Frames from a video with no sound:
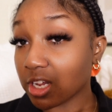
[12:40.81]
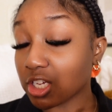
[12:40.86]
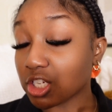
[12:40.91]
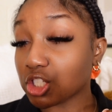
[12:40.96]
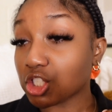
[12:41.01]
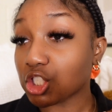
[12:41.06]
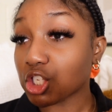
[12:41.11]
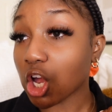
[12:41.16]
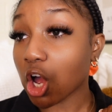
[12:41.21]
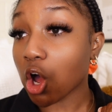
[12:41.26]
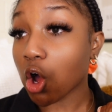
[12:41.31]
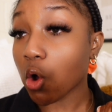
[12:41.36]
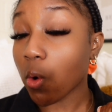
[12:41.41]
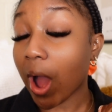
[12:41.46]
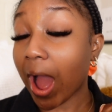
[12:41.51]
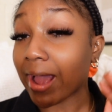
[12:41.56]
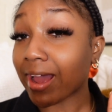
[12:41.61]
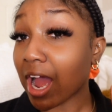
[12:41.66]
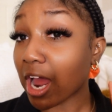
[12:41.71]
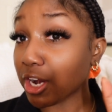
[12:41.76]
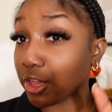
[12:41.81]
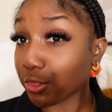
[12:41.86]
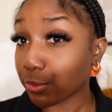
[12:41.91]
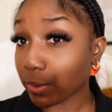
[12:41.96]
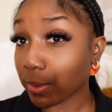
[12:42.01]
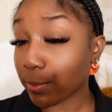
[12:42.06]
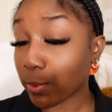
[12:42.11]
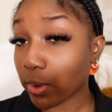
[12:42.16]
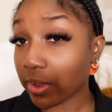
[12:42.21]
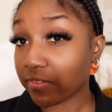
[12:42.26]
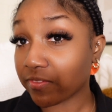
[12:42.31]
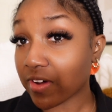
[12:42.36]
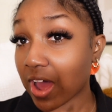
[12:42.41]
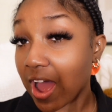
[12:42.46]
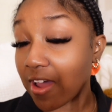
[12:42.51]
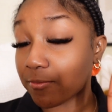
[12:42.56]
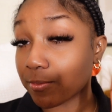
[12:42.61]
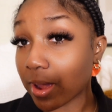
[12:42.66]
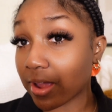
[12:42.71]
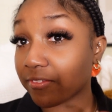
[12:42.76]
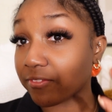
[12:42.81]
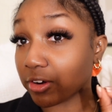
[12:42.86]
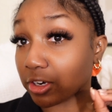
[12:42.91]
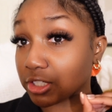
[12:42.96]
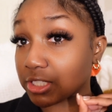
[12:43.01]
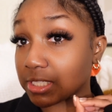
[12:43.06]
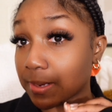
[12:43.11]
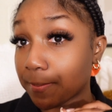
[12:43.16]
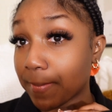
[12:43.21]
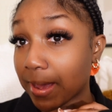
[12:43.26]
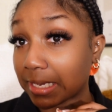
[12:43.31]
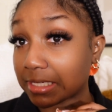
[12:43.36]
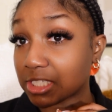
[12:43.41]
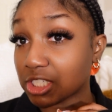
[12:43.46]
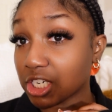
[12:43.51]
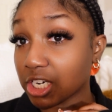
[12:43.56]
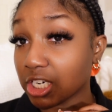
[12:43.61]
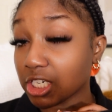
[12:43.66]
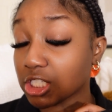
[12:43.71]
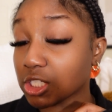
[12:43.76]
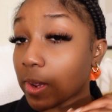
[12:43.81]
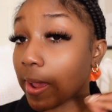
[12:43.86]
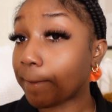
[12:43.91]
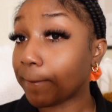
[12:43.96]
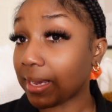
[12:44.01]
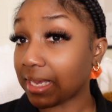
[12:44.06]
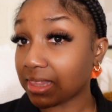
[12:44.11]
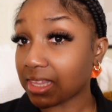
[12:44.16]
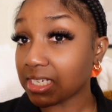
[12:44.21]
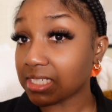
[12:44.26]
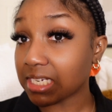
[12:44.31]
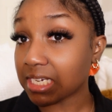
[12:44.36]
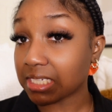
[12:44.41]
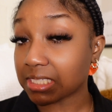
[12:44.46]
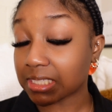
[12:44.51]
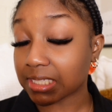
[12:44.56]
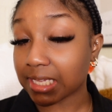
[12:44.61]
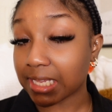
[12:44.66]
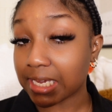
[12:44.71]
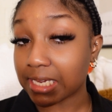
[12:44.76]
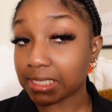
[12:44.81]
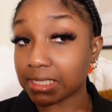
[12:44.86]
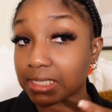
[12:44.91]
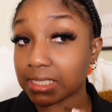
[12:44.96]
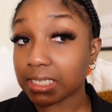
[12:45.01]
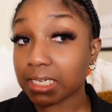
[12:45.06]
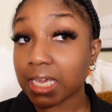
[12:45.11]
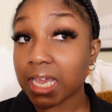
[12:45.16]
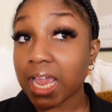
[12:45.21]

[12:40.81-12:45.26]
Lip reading: So I got a 3.5 my first semester, so I made the Dean's List.